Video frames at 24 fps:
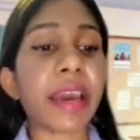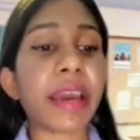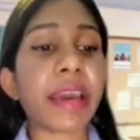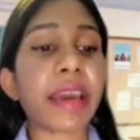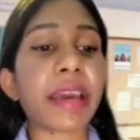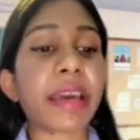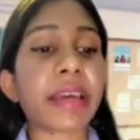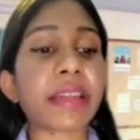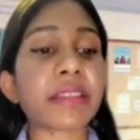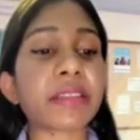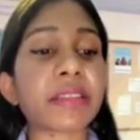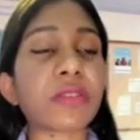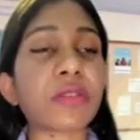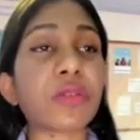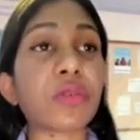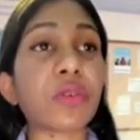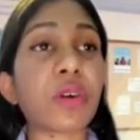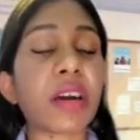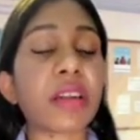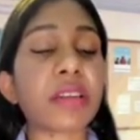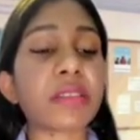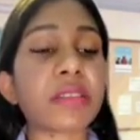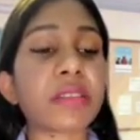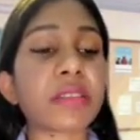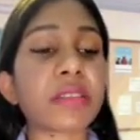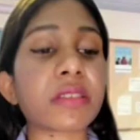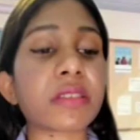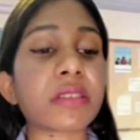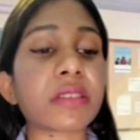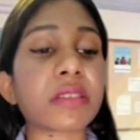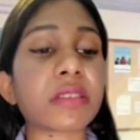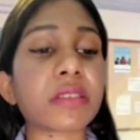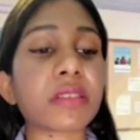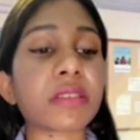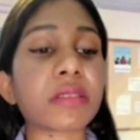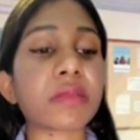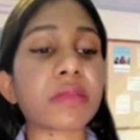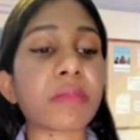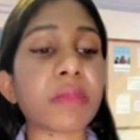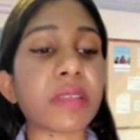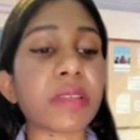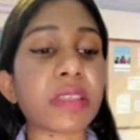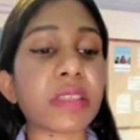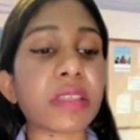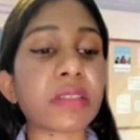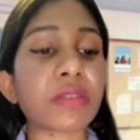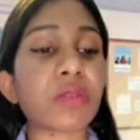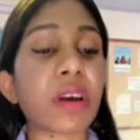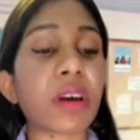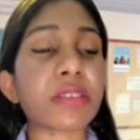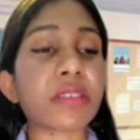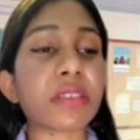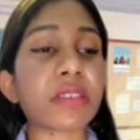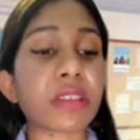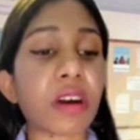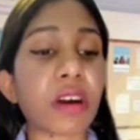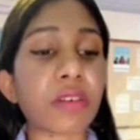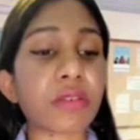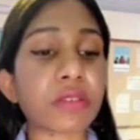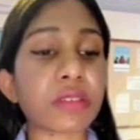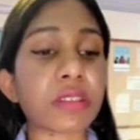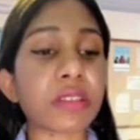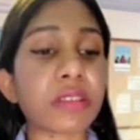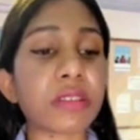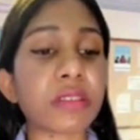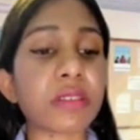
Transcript: at 200,000